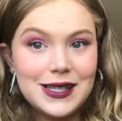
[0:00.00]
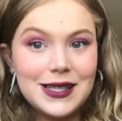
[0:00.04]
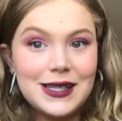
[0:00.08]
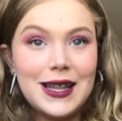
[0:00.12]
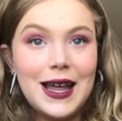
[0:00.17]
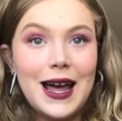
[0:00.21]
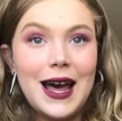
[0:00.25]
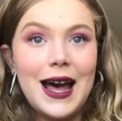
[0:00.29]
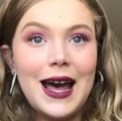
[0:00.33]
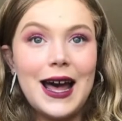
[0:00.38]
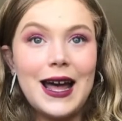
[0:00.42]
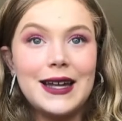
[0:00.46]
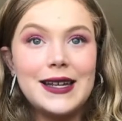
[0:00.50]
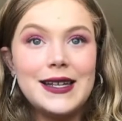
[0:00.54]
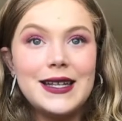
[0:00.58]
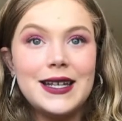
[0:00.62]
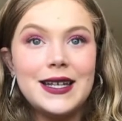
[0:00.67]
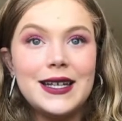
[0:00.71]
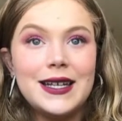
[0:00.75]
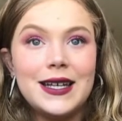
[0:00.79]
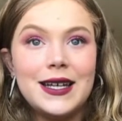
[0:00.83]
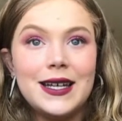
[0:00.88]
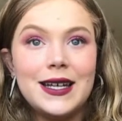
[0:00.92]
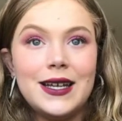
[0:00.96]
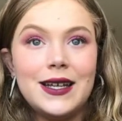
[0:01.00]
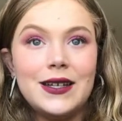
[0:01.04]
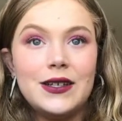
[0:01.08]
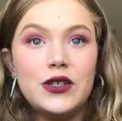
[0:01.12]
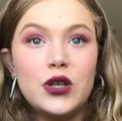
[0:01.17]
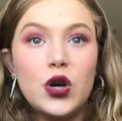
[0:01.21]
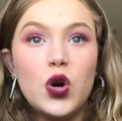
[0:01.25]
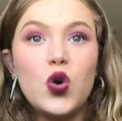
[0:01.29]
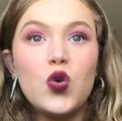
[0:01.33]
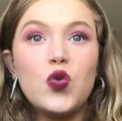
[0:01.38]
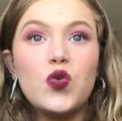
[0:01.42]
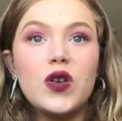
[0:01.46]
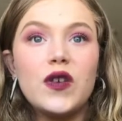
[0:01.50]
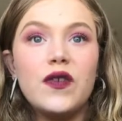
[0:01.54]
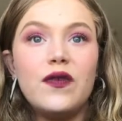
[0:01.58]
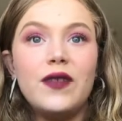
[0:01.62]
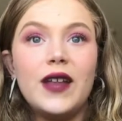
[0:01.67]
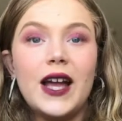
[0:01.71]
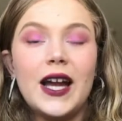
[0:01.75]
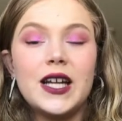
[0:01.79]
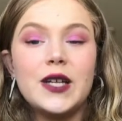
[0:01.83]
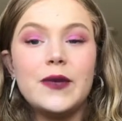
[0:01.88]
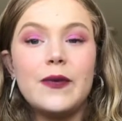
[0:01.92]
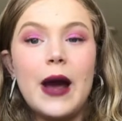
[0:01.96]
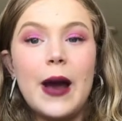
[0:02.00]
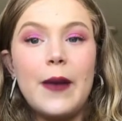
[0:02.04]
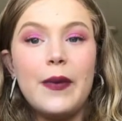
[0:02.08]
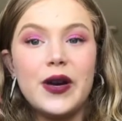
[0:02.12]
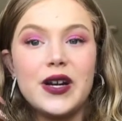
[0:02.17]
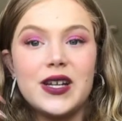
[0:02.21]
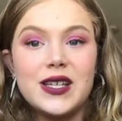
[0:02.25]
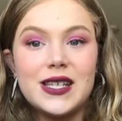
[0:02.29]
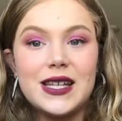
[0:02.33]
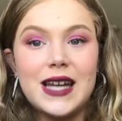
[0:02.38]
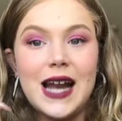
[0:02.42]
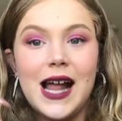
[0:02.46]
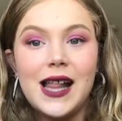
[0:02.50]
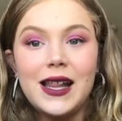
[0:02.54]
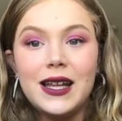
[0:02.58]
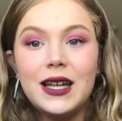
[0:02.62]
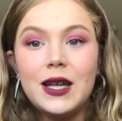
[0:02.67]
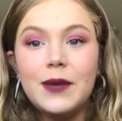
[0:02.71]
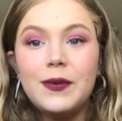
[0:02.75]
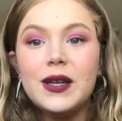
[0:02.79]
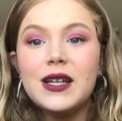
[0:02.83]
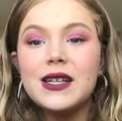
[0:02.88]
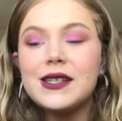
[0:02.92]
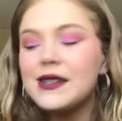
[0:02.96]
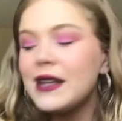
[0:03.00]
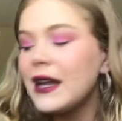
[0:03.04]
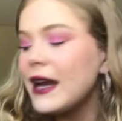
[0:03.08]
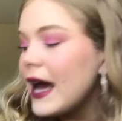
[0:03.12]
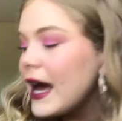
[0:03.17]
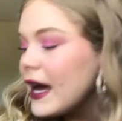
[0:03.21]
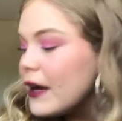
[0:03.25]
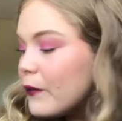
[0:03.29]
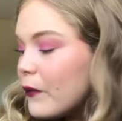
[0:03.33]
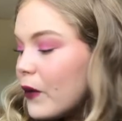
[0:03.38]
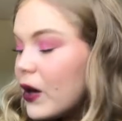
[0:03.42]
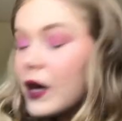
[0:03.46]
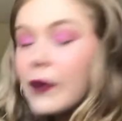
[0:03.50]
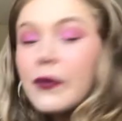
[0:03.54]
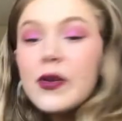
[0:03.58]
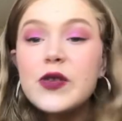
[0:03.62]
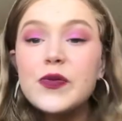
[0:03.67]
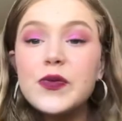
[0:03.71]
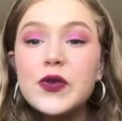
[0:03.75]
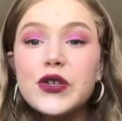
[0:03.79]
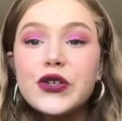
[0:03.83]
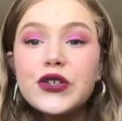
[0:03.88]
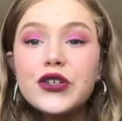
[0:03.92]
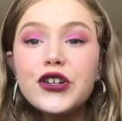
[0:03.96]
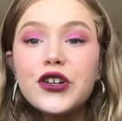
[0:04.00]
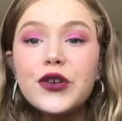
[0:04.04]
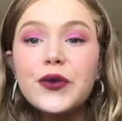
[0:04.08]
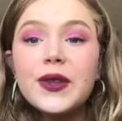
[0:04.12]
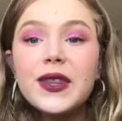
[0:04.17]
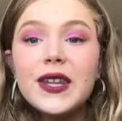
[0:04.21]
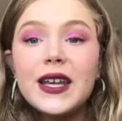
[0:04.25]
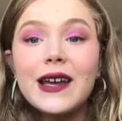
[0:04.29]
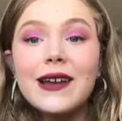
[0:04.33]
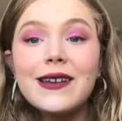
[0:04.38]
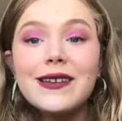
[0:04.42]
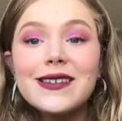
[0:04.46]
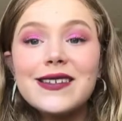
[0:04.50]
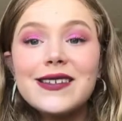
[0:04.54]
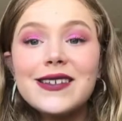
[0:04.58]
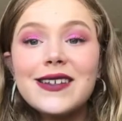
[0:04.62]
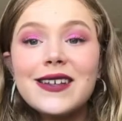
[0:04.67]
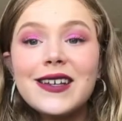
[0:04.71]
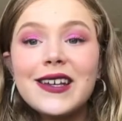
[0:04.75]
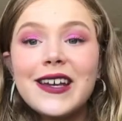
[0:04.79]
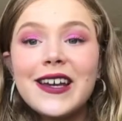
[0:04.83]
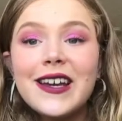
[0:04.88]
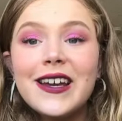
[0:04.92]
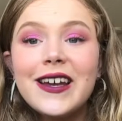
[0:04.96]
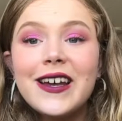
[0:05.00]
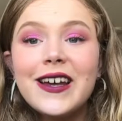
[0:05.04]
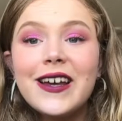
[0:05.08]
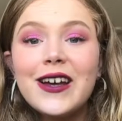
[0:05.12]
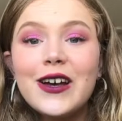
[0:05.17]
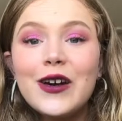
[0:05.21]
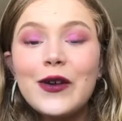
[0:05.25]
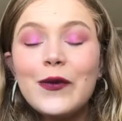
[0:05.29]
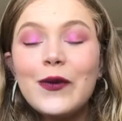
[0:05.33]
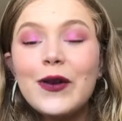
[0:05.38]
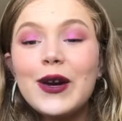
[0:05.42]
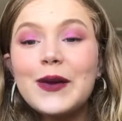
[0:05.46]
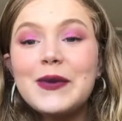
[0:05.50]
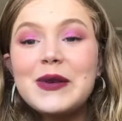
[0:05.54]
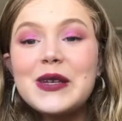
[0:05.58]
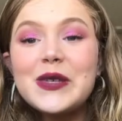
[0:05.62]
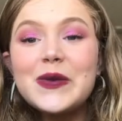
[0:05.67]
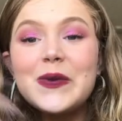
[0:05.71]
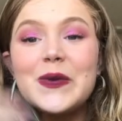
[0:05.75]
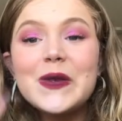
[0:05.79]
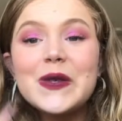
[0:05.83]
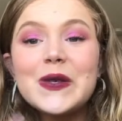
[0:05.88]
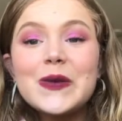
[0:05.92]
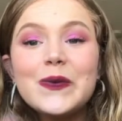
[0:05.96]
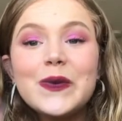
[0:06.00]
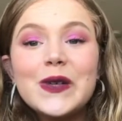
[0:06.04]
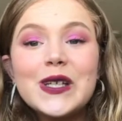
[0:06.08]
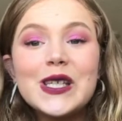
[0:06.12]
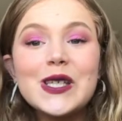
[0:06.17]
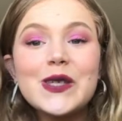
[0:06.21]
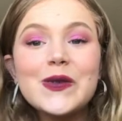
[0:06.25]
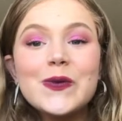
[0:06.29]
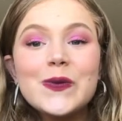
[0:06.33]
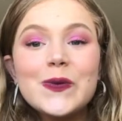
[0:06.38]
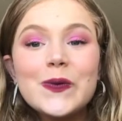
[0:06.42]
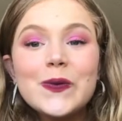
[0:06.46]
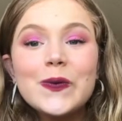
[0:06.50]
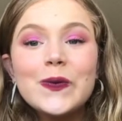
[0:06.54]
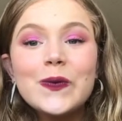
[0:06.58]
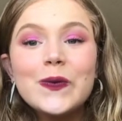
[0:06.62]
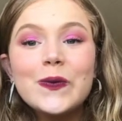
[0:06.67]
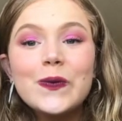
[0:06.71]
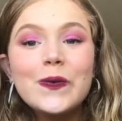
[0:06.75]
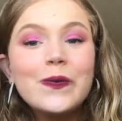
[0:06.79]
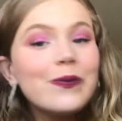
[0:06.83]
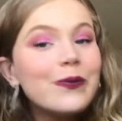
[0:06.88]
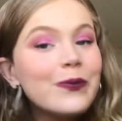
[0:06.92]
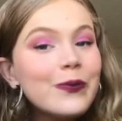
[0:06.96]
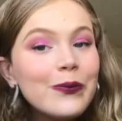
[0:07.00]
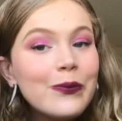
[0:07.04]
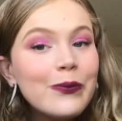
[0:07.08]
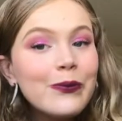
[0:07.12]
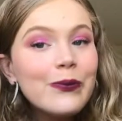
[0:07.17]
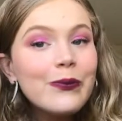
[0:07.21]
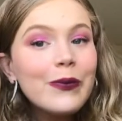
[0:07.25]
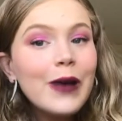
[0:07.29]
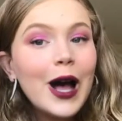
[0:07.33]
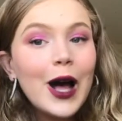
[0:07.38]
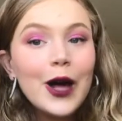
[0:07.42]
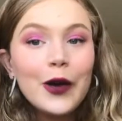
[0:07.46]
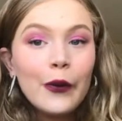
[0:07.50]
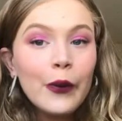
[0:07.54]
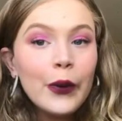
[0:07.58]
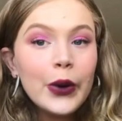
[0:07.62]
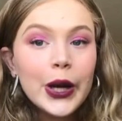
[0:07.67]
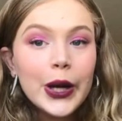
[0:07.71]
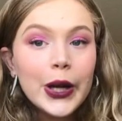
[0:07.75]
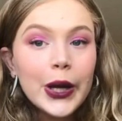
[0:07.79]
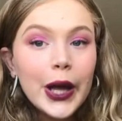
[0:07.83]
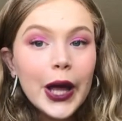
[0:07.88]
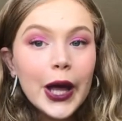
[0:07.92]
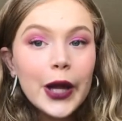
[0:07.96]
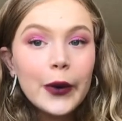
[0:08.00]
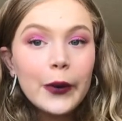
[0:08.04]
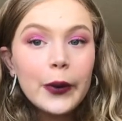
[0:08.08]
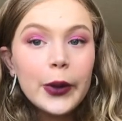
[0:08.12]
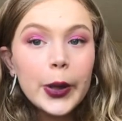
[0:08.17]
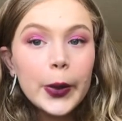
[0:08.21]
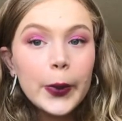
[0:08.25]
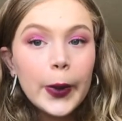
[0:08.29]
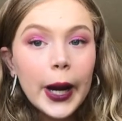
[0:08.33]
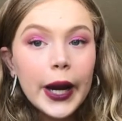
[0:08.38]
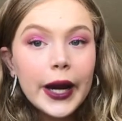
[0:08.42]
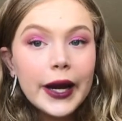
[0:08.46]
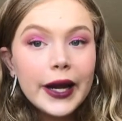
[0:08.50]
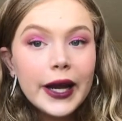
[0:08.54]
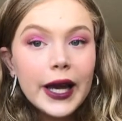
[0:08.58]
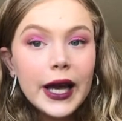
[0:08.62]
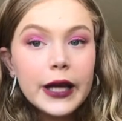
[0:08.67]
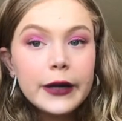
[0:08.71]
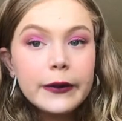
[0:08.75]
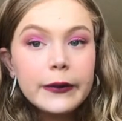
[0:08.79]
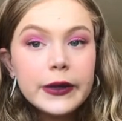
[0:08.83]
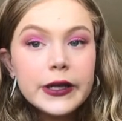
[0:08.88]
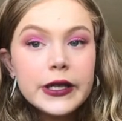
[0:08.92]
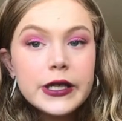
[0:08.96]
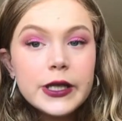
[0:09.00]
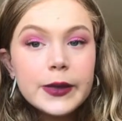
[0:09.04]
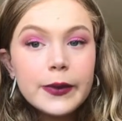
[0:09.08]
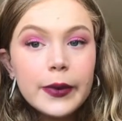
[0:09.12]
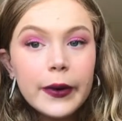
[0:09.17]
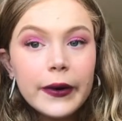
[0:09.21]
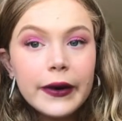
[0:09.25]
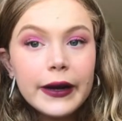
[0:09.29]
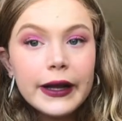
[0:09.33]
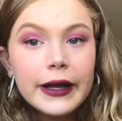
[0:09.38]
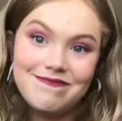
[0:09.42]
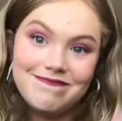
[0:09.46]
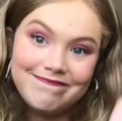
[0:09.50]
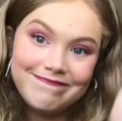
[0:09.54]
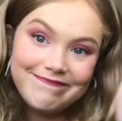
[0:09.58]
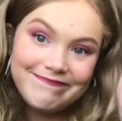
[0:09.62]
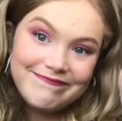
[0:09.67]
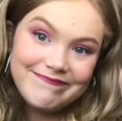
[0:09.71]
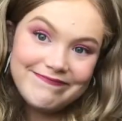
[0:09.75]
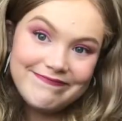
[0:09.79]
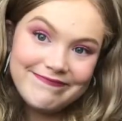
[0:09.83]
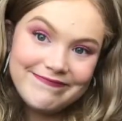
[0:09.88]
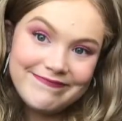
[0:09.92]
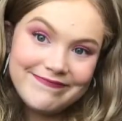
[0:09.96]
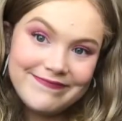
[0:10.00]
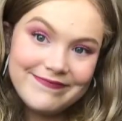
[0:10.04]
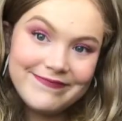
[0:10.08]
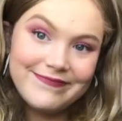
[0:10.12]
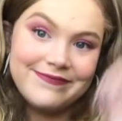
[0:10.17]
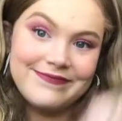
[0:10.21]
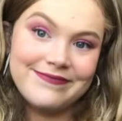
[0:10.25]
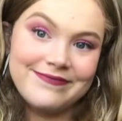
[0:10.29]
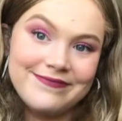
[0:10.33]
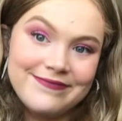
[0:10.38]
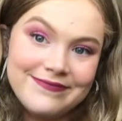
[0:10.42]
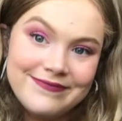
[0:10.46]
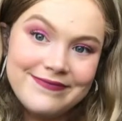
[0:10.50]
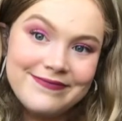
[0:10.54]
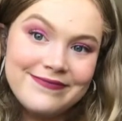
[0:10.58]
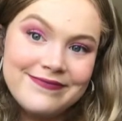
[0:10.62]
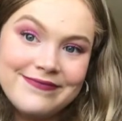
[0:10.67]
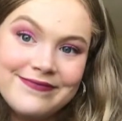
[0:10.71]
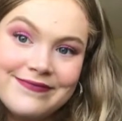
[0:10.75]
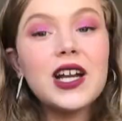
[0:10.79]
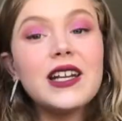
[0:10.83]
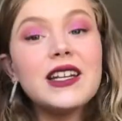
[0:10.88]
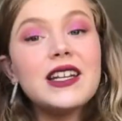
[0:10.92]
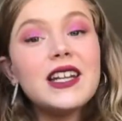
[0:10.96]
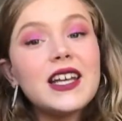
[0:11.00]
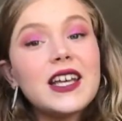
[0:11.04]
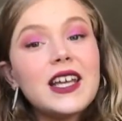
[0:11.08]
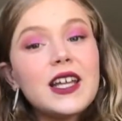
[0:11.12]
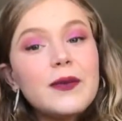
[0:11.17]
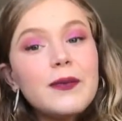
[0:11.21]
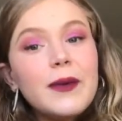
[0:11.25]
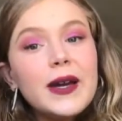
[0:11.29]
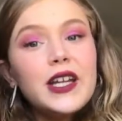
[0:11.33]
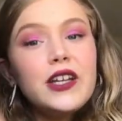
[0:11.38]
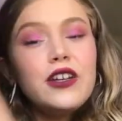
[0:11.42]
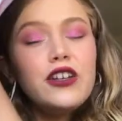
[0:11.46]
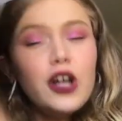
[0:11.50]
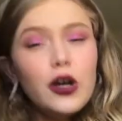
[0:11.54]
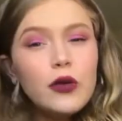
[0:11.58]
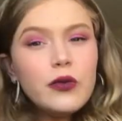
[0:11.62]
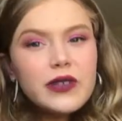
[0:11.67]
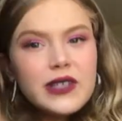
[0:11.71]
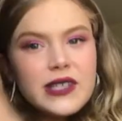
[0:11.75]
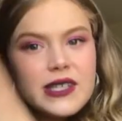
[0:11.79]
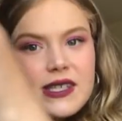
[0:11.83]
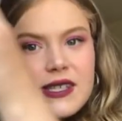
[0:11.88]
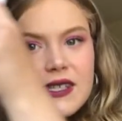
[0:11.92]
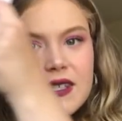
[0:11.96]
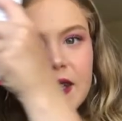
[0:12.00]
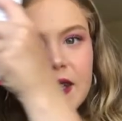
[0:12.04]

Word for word: that don't reflect my personality because then I, what am I supposed to do with this? What am I supposed, I don't want to, I don't want to wear it. I want to support it. I to get my notes.